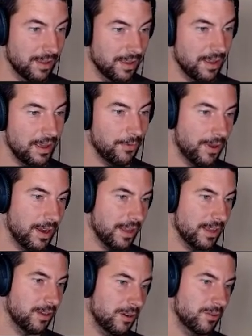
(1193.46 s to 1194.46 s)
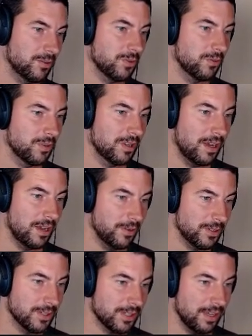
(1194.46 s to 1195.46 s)
And when I go to
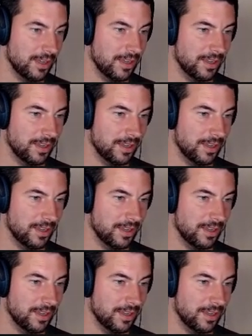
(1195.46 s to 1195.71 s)
cowsay,